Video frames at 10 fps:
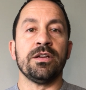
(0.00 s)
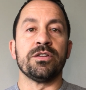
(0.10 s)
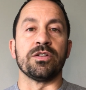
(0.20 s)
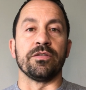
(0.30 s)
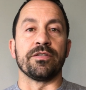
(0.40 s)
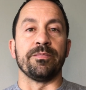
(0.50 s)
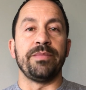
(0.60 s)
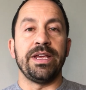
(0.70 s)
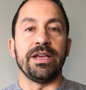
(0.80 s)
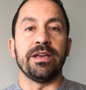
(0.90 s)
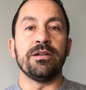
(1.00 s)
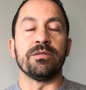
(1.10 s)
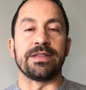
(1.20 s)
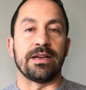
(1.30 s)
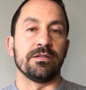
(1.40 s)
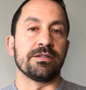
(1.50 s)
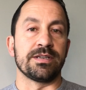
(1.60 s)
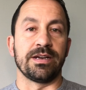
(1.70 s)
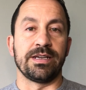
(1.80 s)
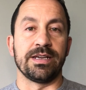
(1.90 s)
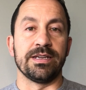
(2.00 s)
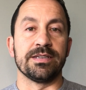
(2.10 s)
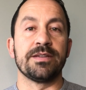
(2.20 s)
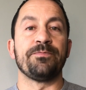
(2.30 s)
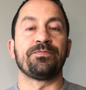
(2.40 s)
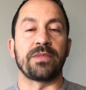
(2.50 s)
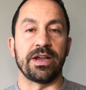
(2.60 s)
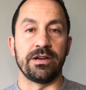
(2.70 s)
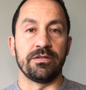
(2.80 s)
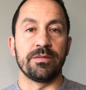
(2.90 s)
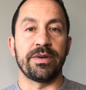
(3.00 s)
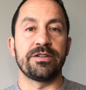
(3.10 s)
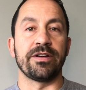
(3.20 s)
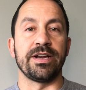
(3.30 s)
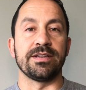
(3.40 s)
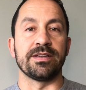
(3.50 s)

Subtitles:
So for me, what that looks like is I go into my training